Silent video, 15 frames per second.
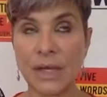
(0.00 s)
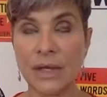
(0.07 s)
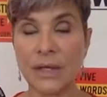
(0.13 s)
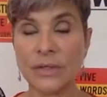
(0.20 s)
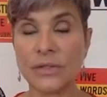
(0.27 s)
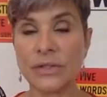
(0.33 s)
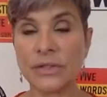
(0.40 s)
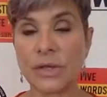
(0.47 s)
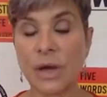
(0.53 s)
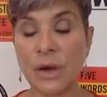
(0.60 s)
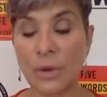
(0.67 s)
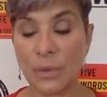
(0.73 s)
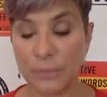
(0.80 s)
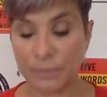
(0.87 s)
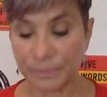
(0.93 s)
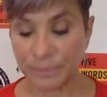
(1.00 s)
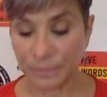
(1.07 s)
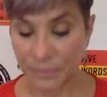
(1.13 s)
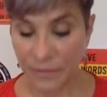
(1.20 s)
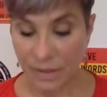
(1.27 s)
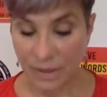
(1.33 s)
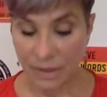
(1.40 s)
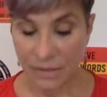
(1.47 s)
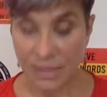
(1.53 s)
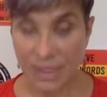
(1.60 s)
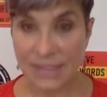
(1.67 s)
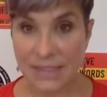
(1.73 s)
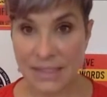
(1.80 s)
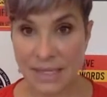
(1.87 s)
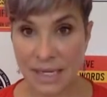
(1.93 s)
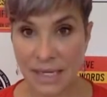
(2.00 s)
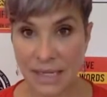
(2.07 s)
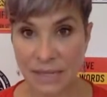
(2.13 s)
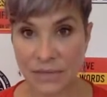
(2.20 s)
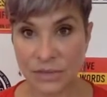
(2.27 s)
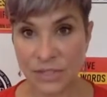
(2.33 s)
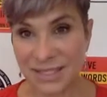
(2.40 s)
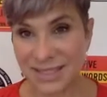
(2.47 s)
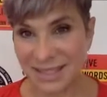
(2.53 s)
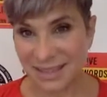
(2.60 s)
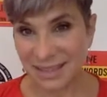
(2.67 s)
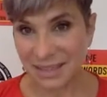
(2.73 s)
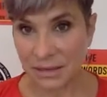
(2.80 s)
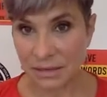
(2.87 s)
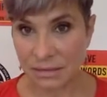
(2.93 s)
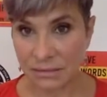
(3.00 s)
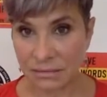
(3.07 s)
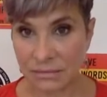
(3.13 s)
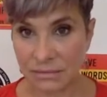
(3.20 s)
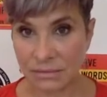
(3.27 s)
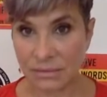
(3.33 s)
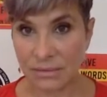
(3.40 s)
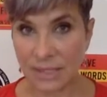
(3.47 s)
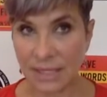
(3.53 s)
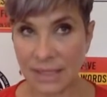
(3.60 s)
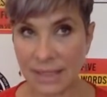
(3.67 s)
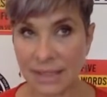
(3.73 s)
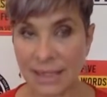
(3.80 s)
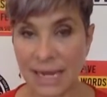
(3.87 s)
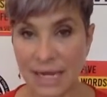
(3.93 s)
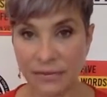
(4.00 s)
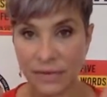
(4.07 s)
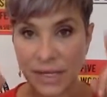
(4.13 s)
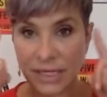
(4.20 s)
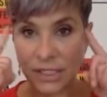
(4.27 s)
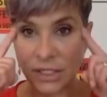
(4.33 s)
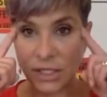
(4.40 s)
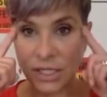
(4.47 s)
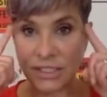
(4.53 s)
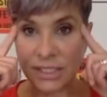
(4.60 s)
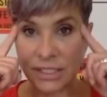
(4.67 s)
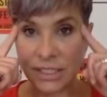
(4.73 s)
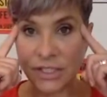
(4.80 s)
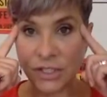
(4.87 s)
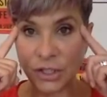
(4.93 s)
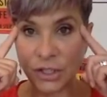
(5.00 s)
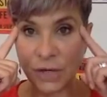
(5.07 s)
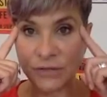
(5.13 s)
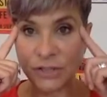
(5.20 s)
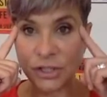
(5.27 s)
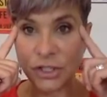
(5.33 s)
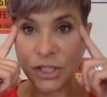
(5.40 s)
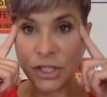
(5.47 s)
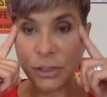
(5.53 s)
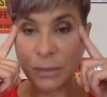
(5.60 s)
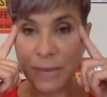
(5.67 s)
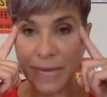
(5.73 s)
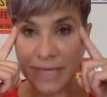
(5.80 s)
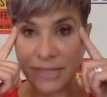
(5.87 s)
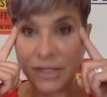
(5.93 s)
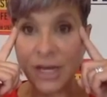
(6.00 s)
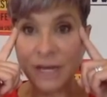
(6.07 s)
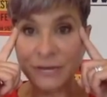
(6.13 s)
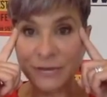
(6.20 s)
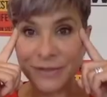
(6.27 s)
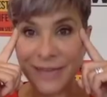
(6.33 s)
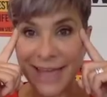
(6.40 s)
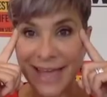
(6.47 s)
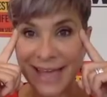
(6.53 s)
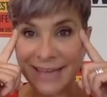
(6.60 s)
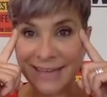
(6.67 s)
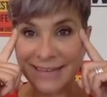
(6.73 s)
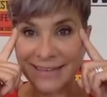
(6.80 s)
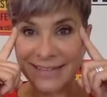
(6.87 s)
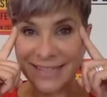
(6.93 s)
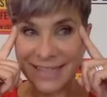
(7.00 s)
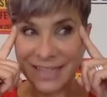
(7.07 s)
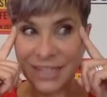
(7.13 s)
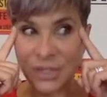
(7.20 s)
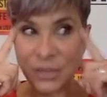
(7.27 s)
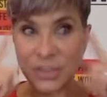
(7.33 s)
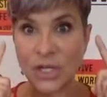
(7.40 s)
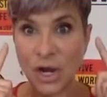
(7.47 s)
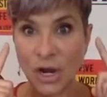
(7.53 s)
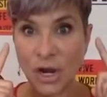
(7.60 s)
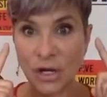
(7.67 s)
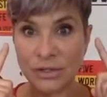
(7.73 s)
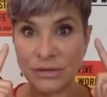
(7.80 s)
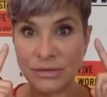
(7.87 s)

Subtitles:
So that's like just a little kind of like it, because you don't have to shut your mind off for that, because I know it's hard.